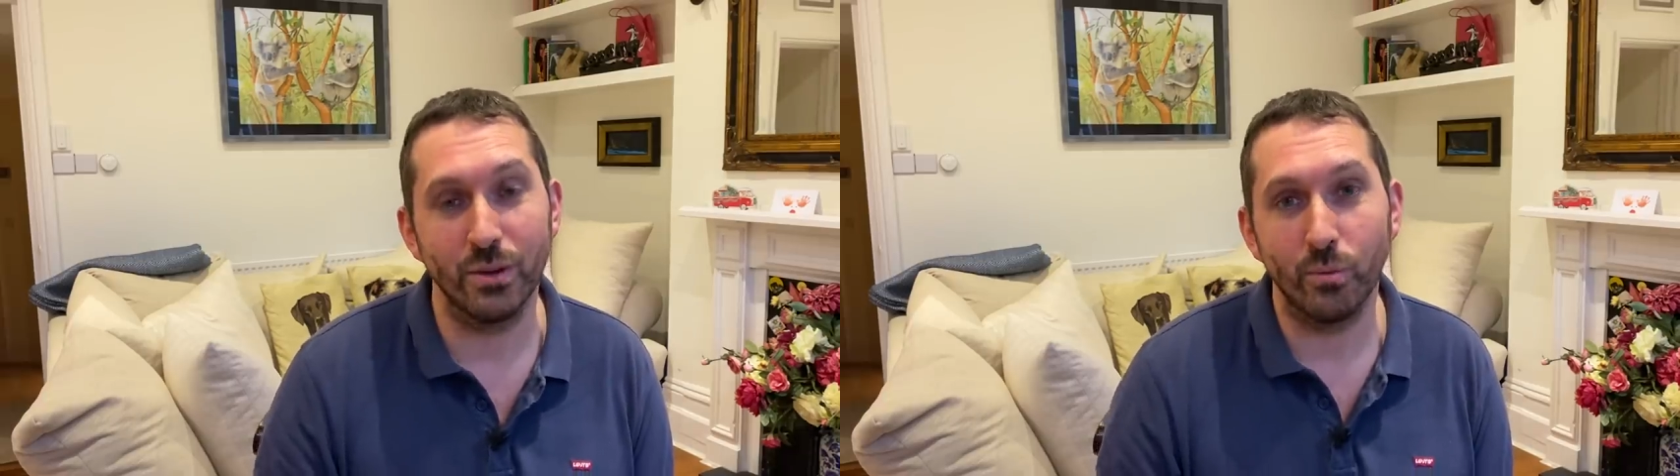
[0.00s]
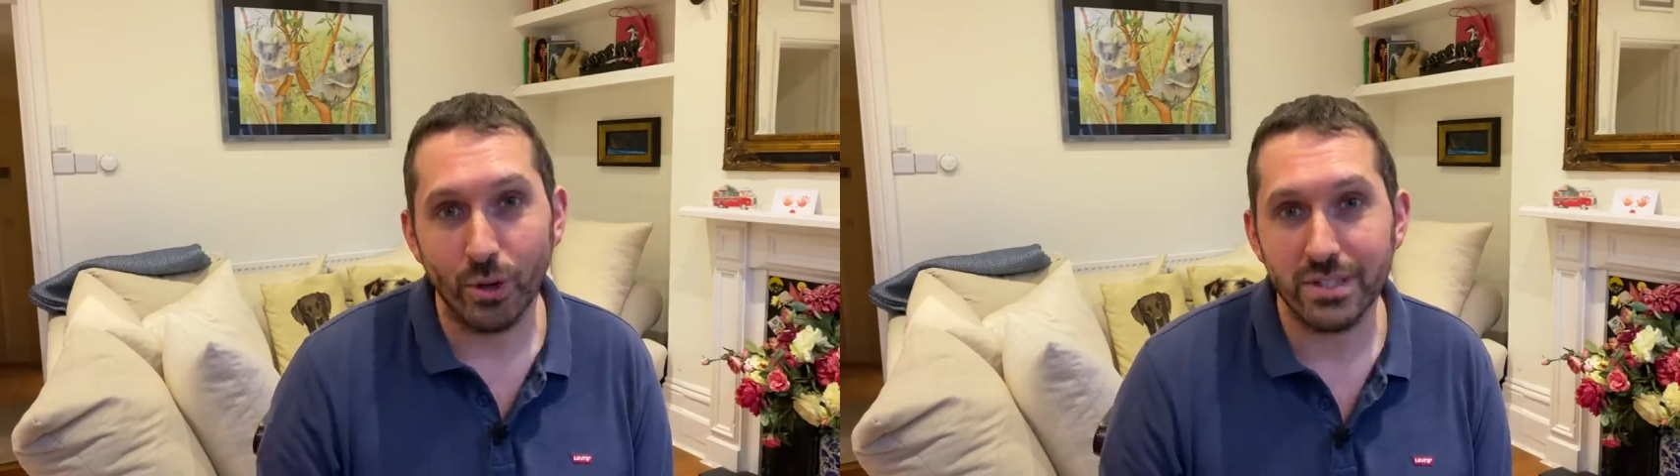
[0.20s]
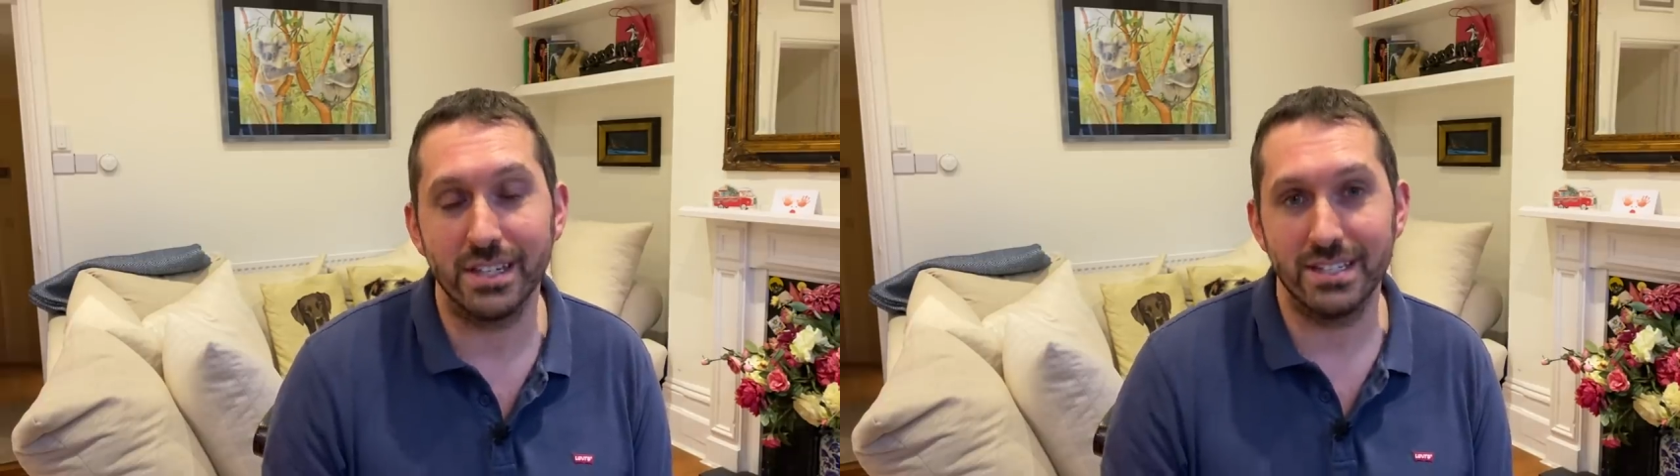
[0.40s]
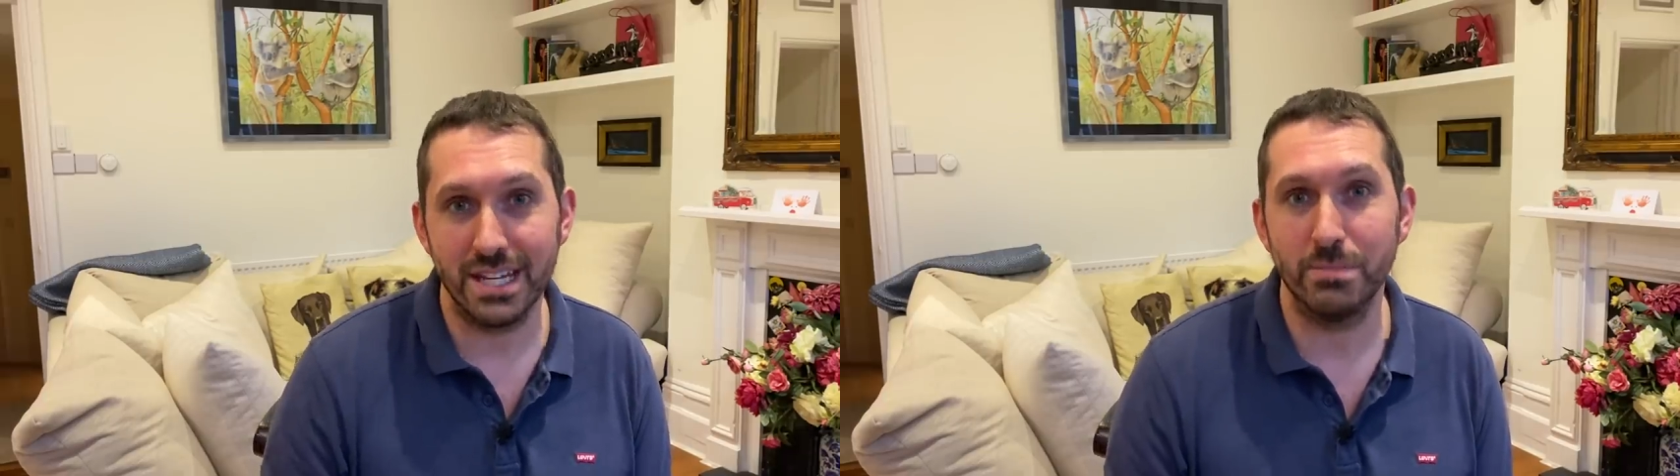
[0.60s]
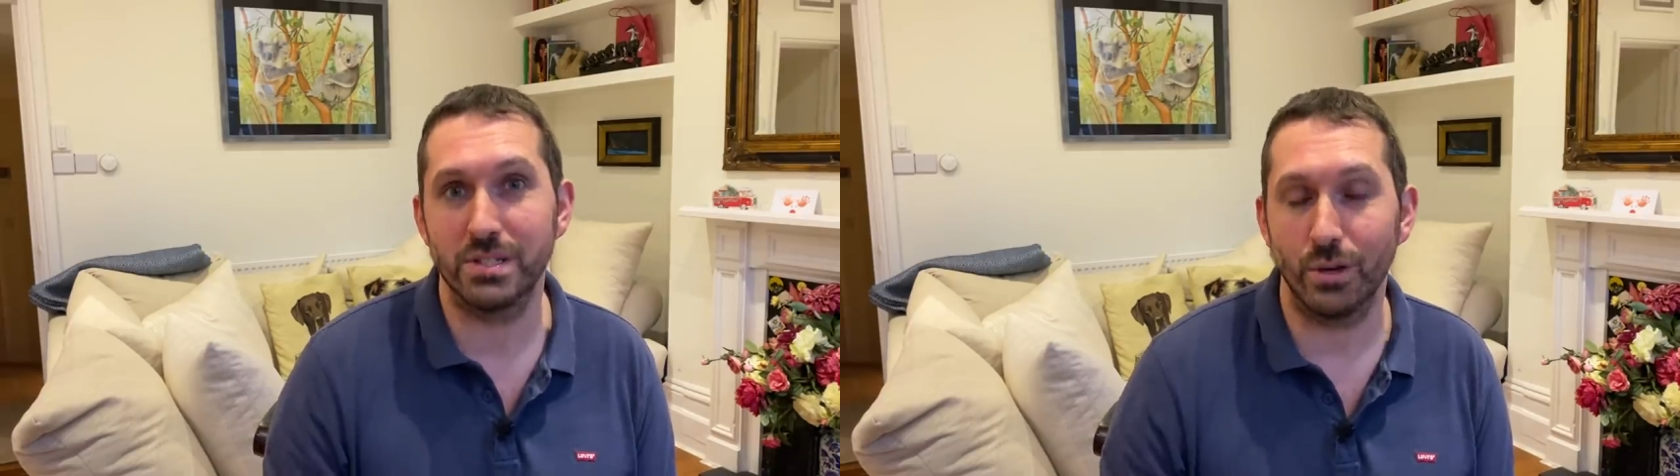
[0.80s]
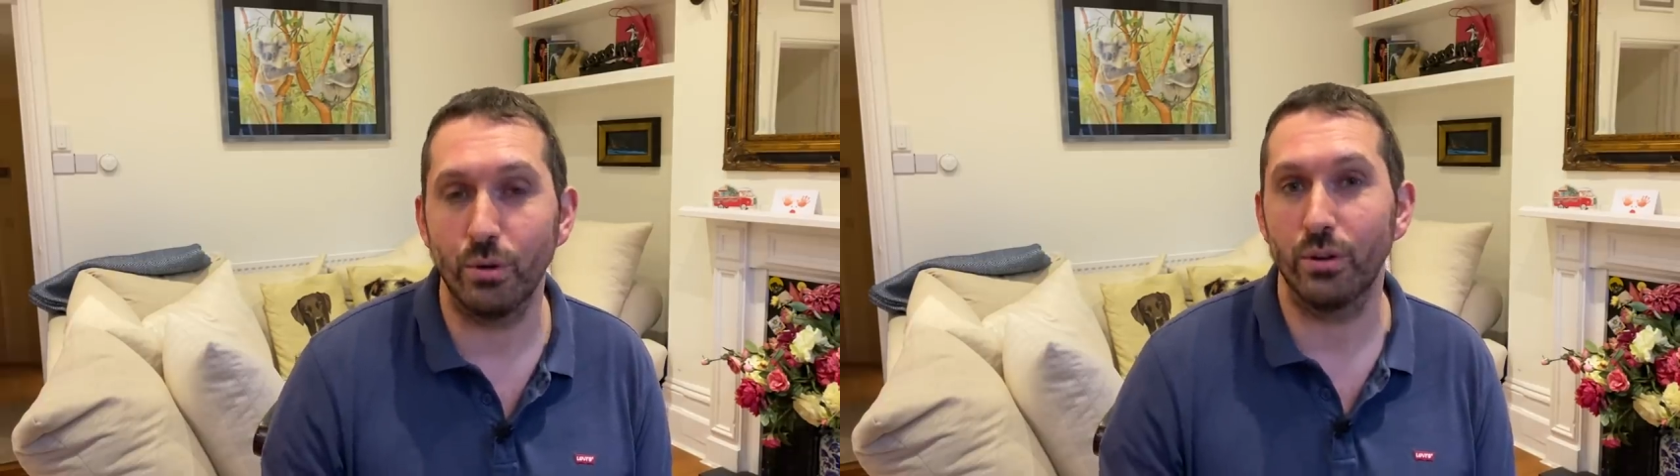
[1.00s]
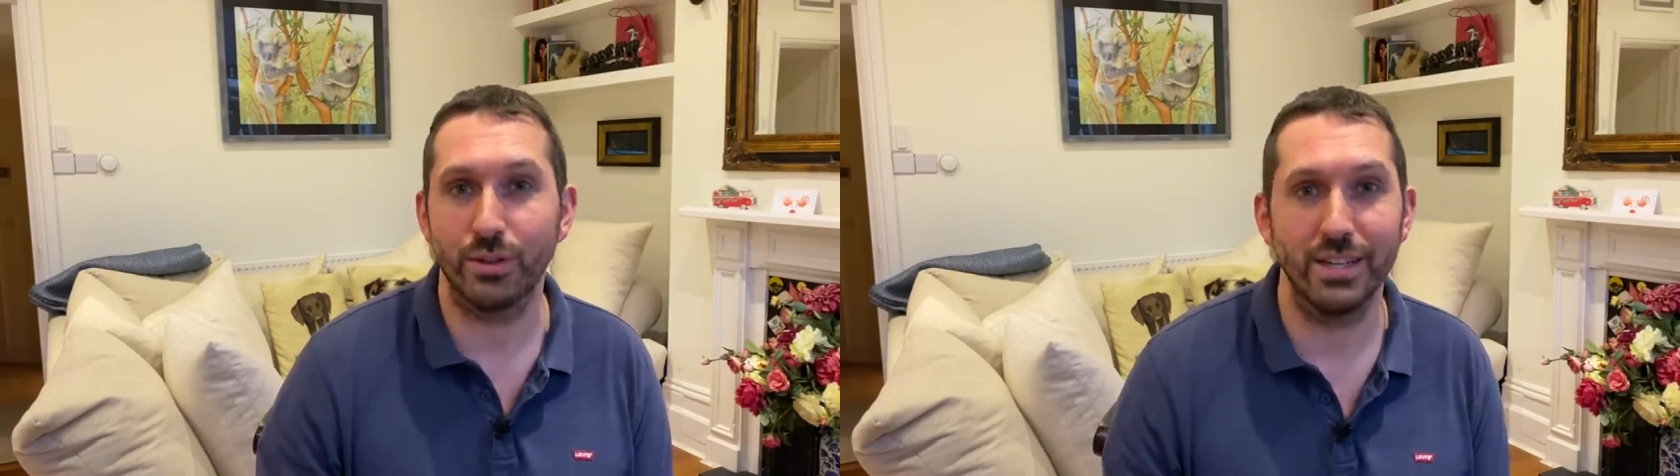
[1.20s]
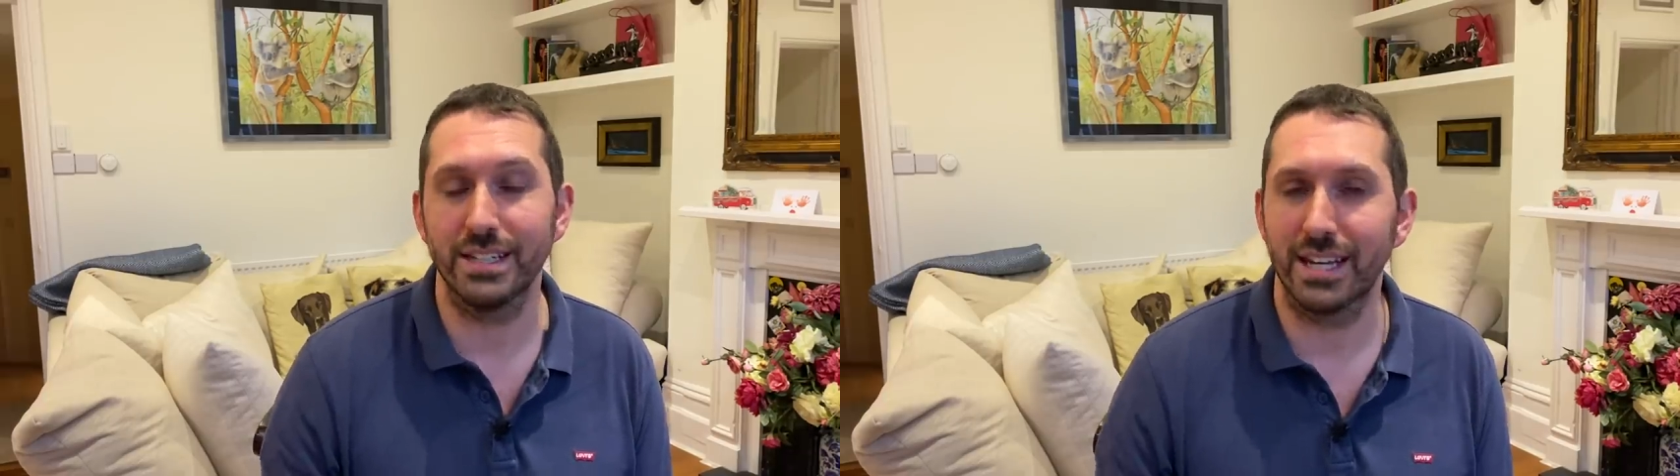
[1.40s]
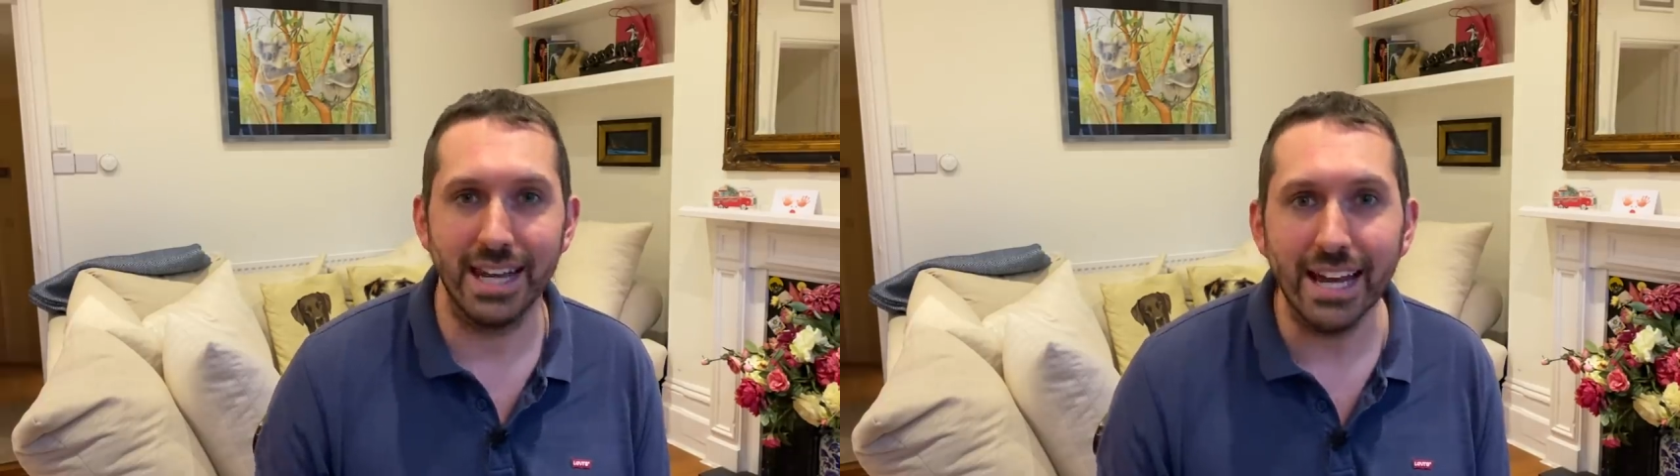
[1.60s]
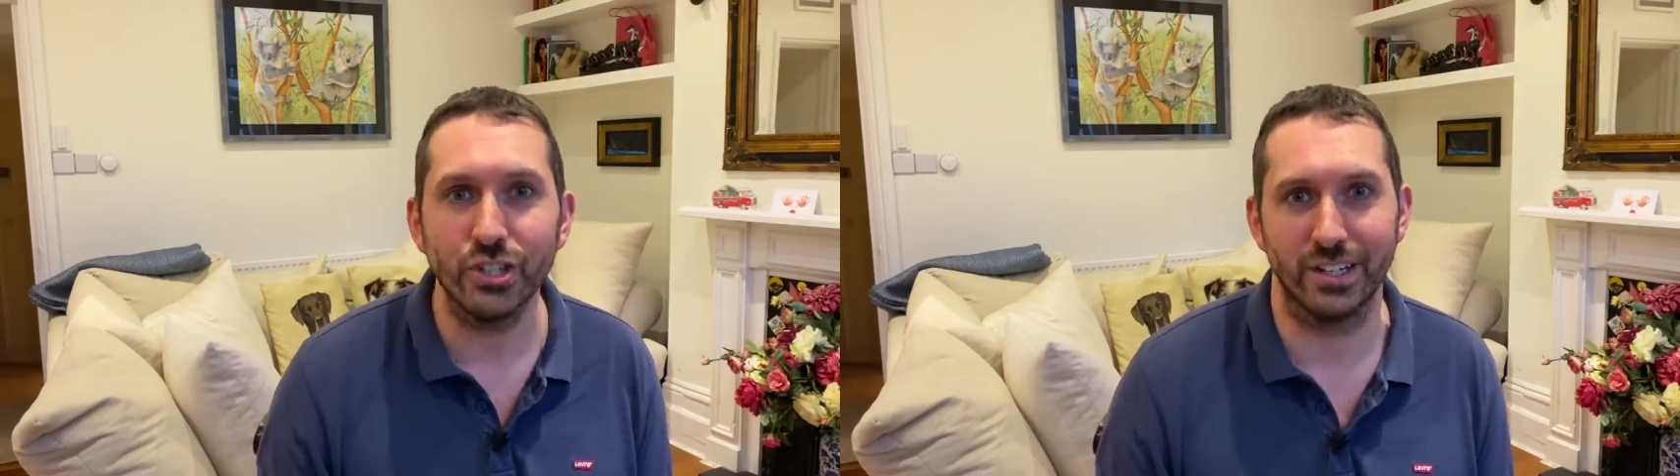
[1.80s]
that wants a deep soul authentic
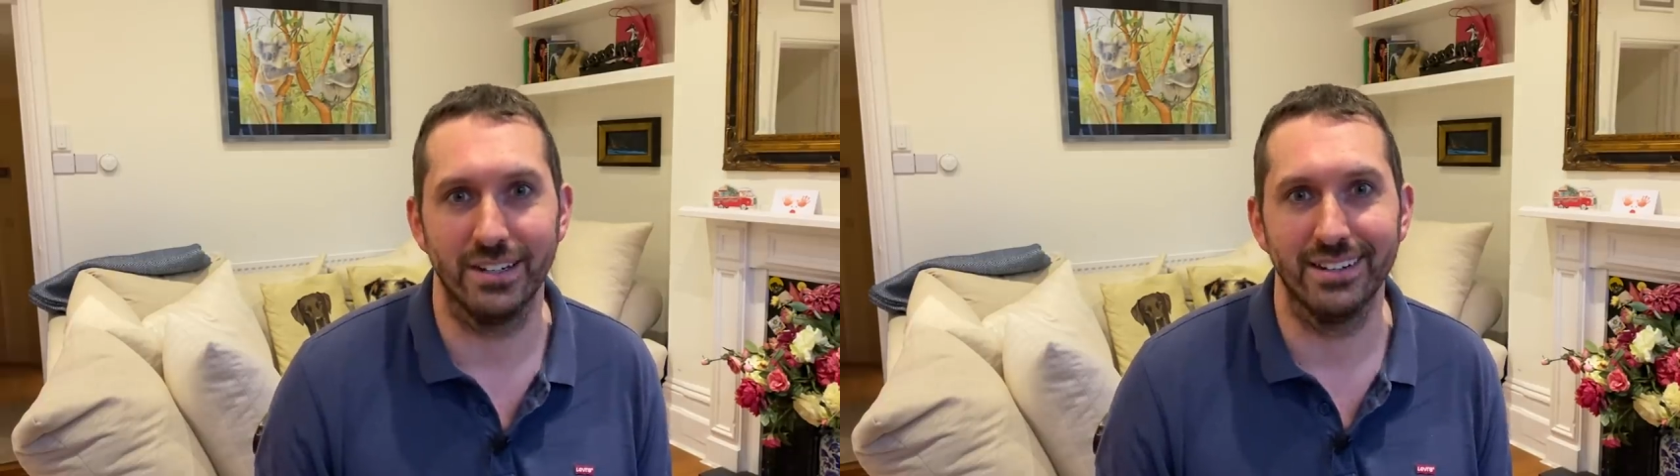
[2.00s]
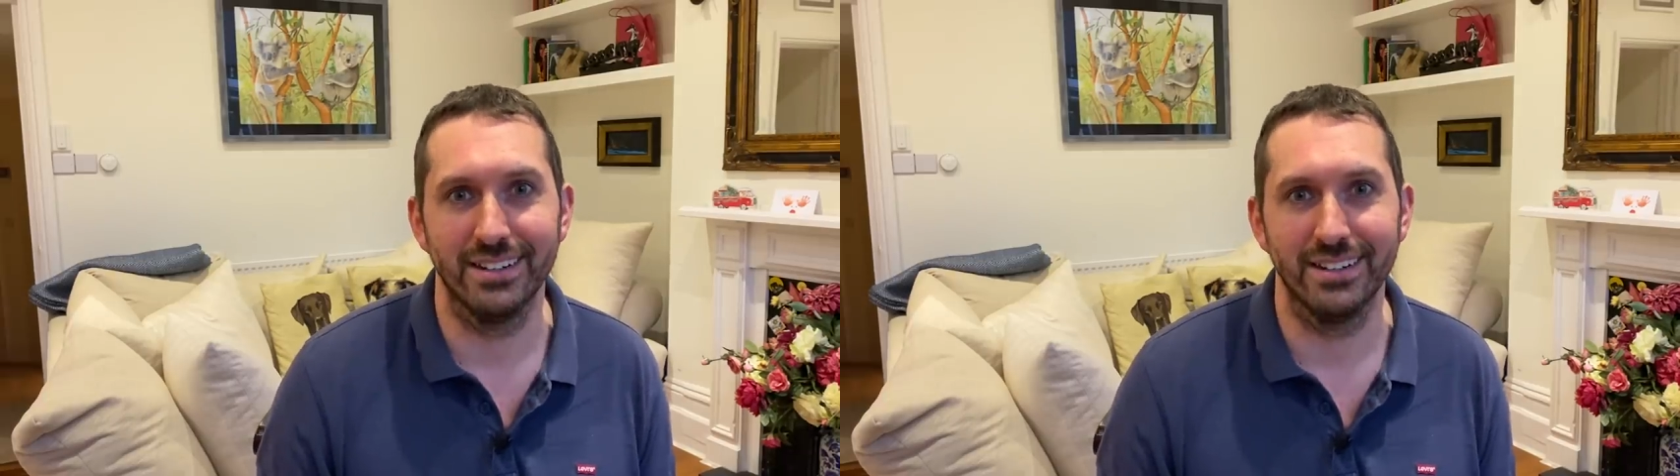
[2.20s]
connection,